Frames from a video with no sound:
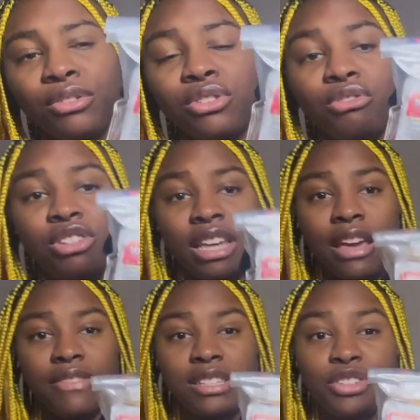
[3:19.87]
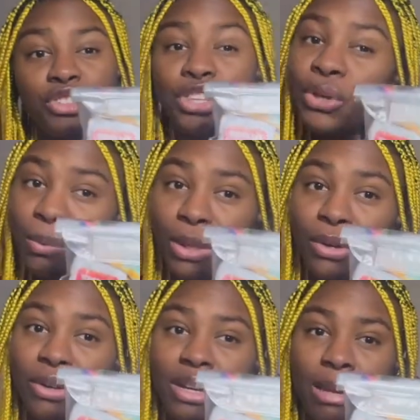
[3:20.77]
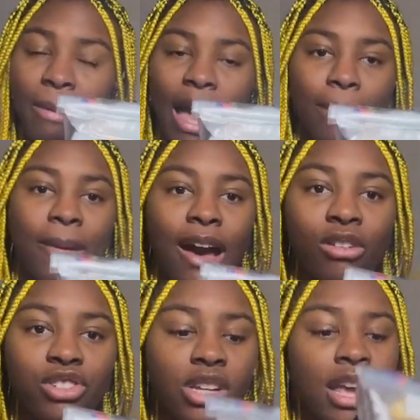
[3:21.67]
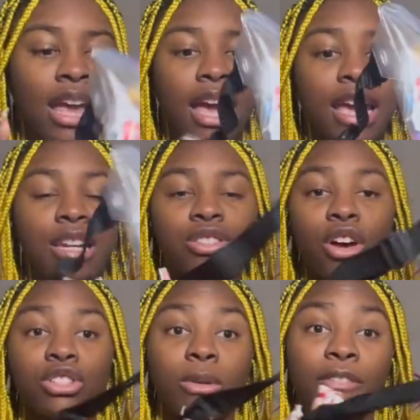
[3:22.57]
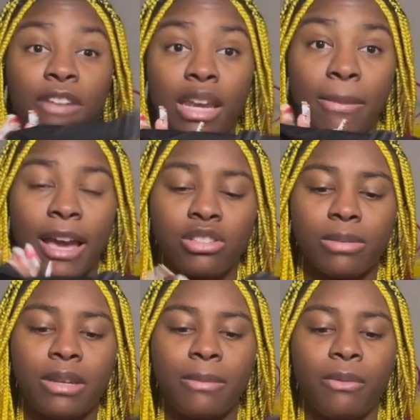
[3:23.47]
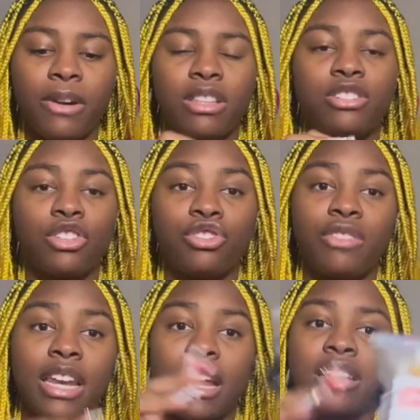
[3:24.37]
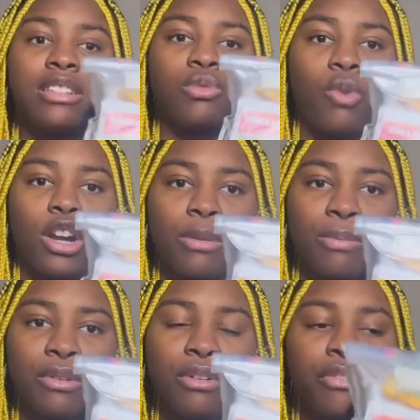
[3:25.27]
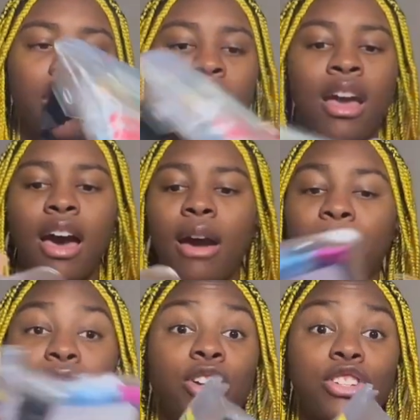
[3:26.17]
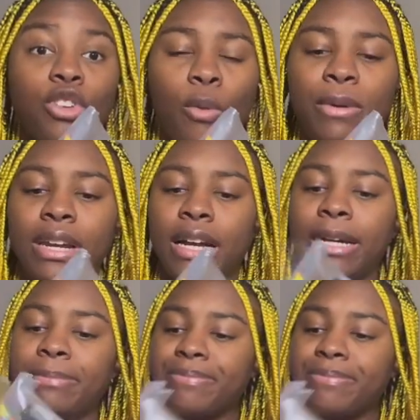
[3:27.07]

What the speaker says: So she gave us this cute little goodie bag pouch, and it's also a fanny pack. So I'm going to be wearing this on Juve Day because it's waterproof, and we're going to just open it up.